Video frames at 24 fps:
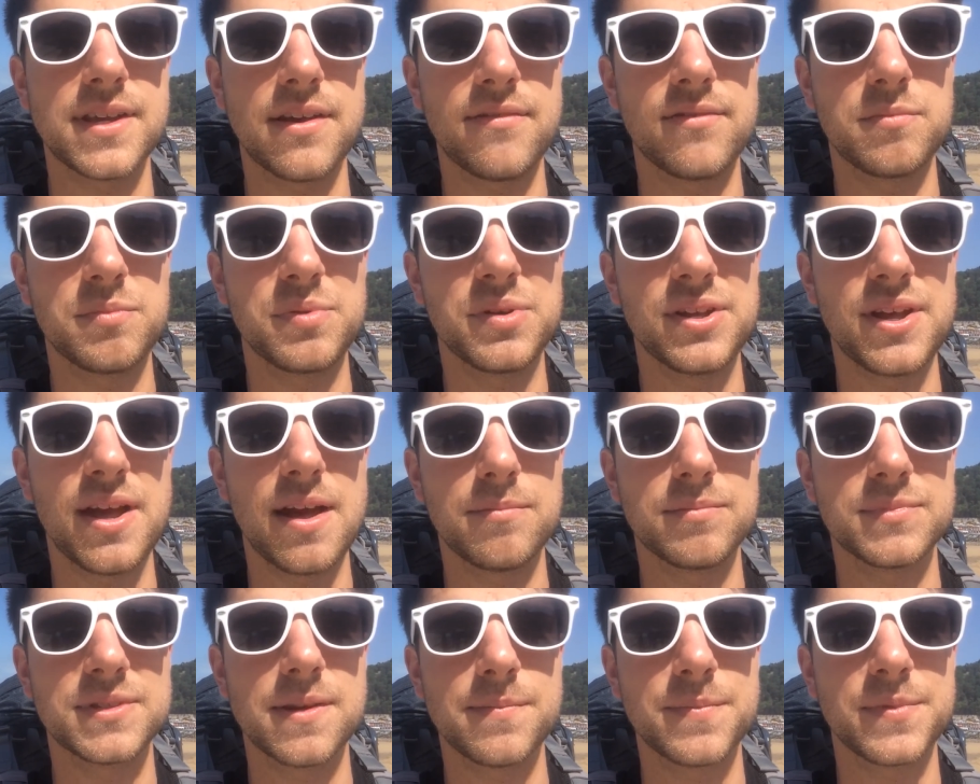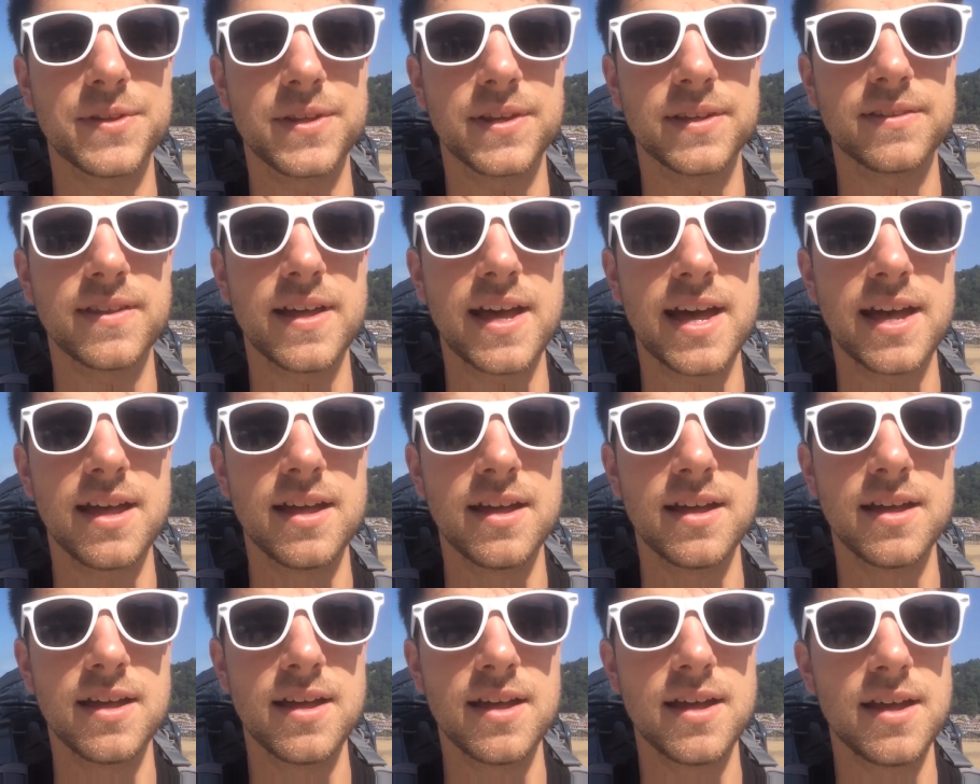7 p.m., something like that.
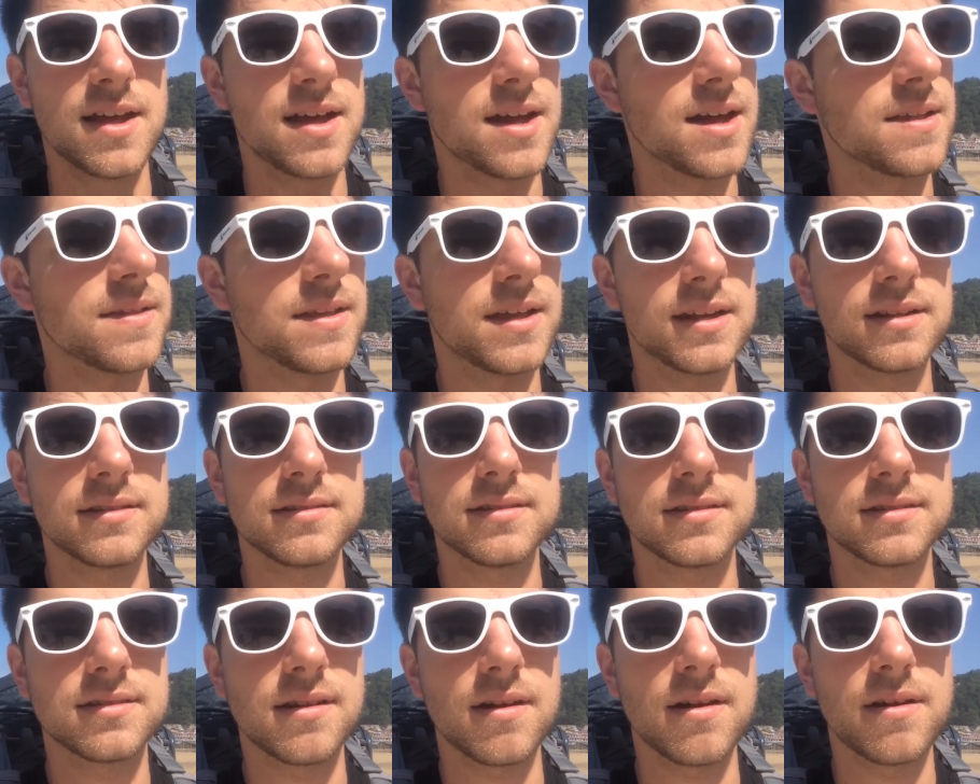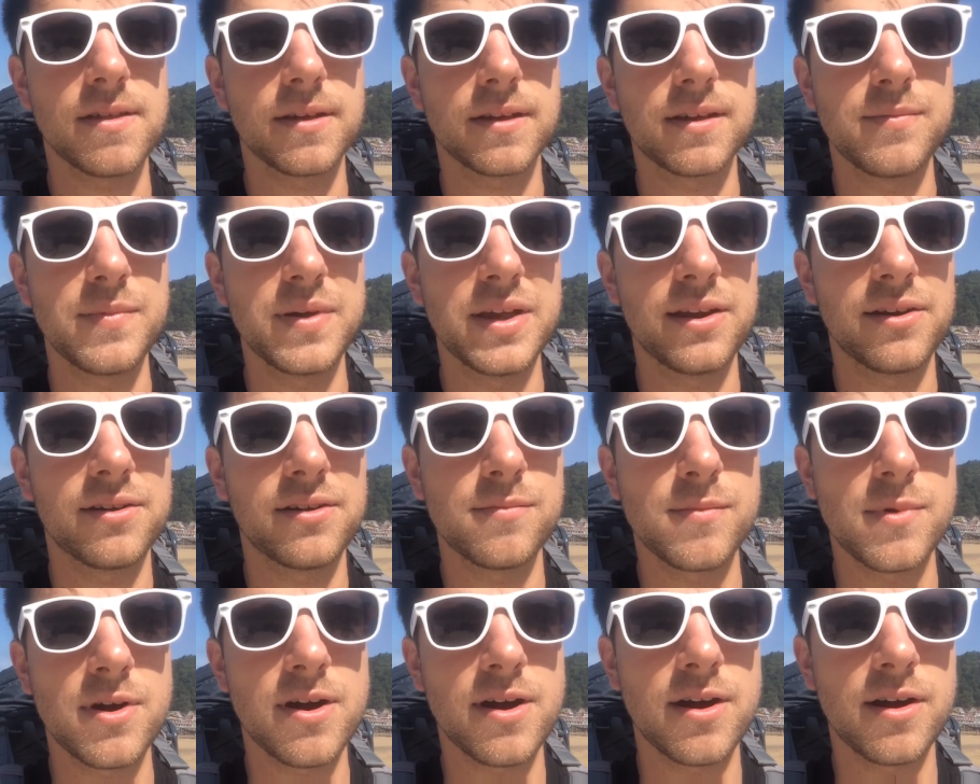And then it's the start of the Camino
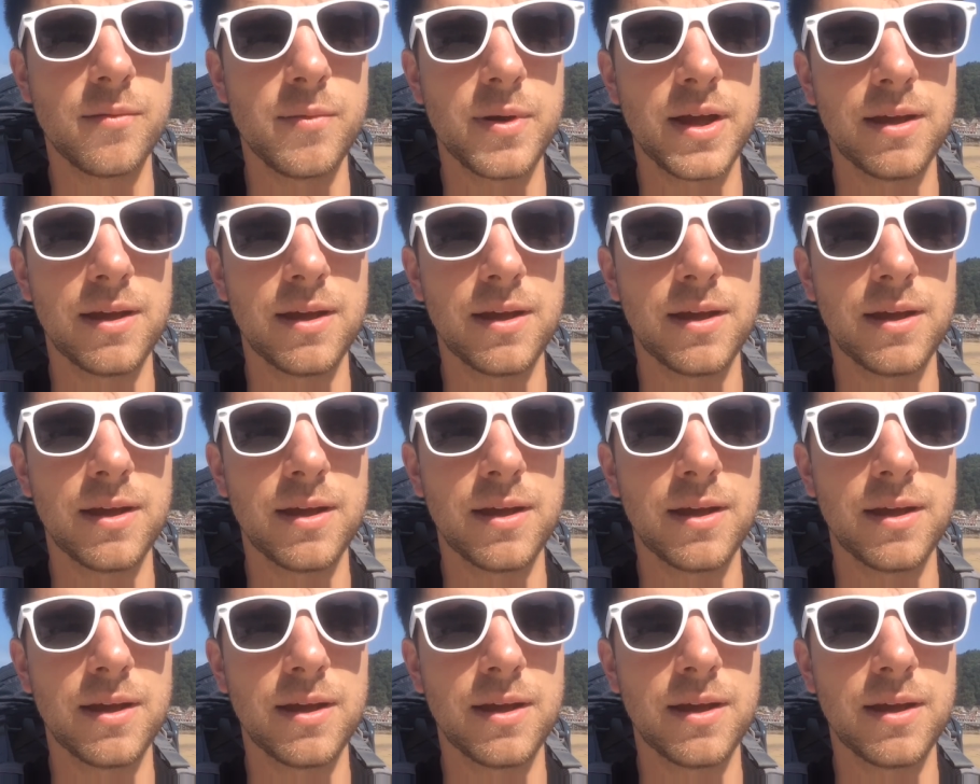tomorrow,